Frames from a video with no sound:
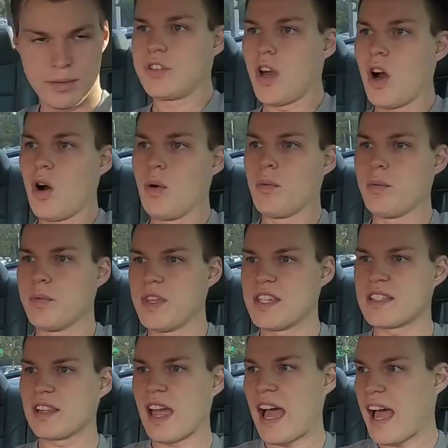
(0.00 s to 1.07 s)
So
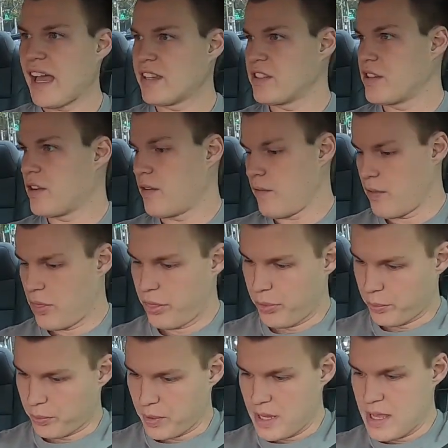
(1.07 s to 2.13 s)
these last
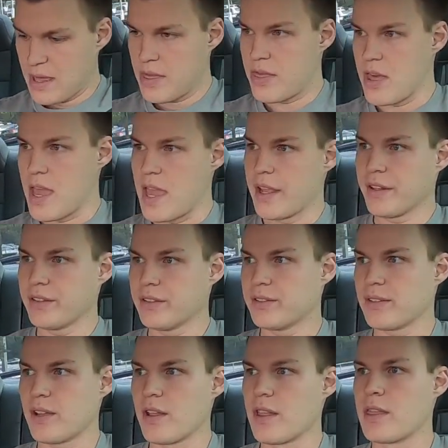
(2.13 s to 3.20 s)
3
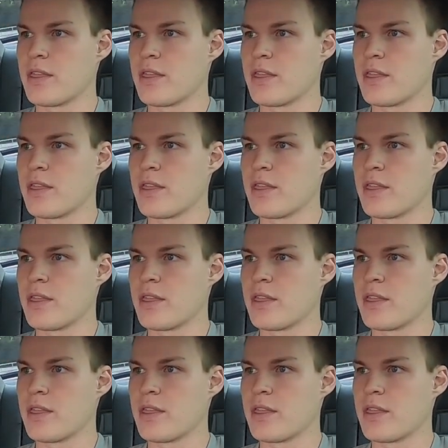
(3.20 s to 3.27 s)
things,